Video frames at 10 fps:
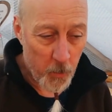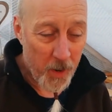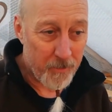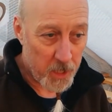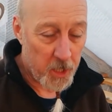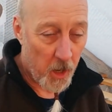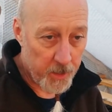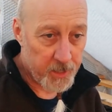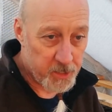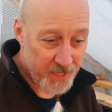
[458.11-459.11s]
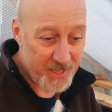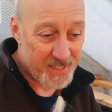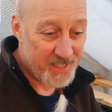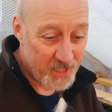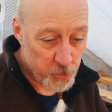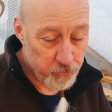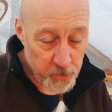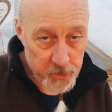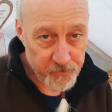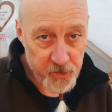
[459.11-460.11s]
where a guy had taken his
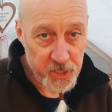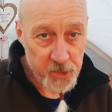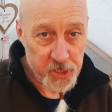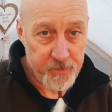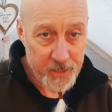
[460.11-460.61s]
root of ginger,